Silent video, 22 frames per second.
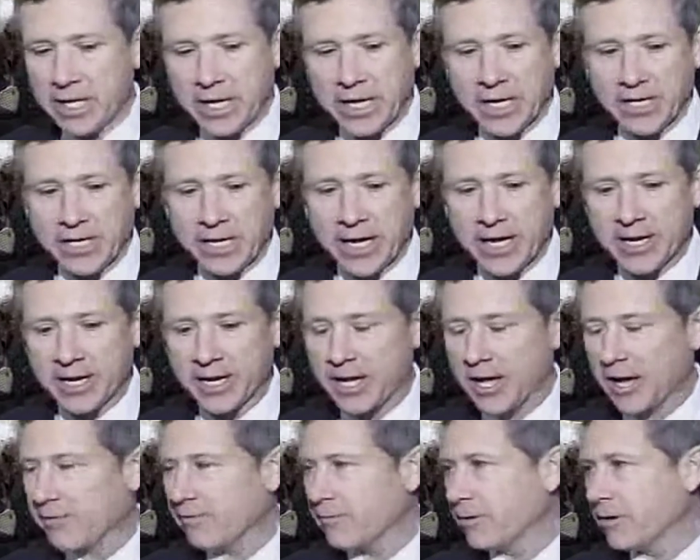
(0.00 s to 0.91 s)
The
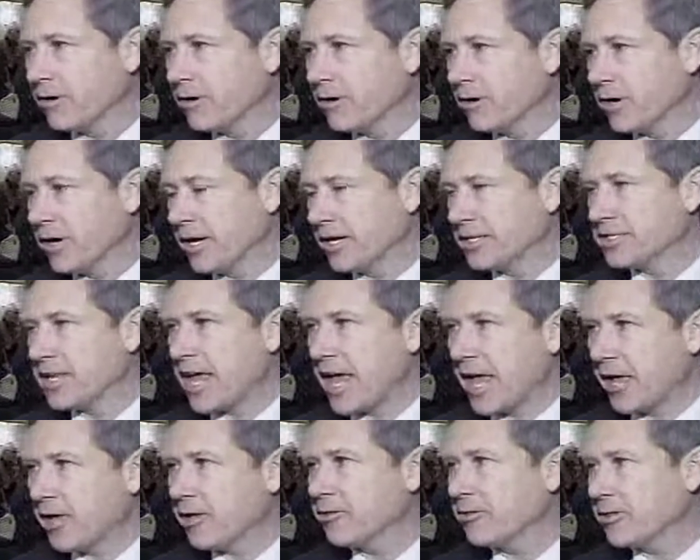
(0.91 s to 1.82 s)
Indiana governor has
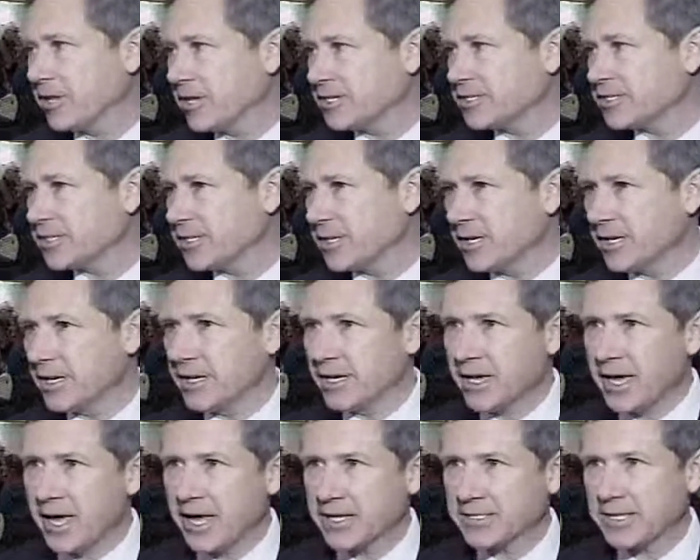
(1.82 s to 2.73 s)
hailed this
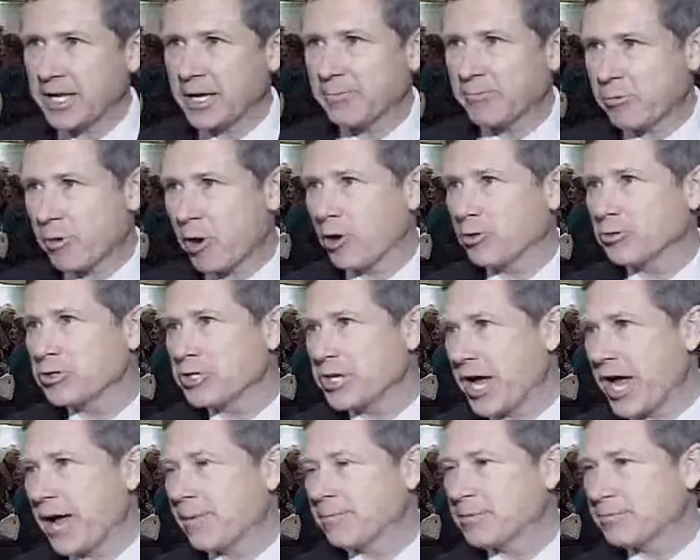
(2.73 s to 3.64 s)
as a
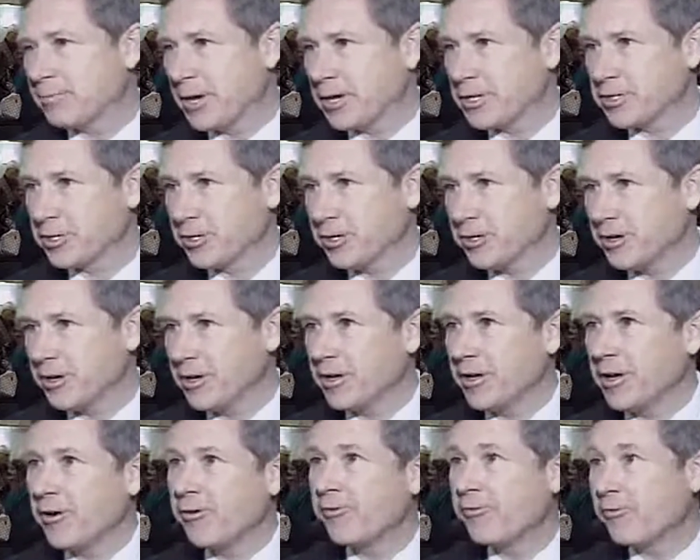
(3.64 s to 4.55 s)
pro-jobs
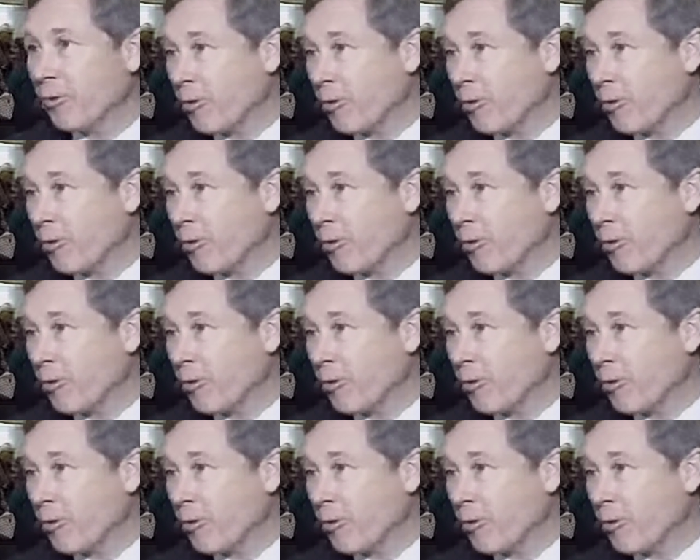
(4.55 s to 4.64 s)
measure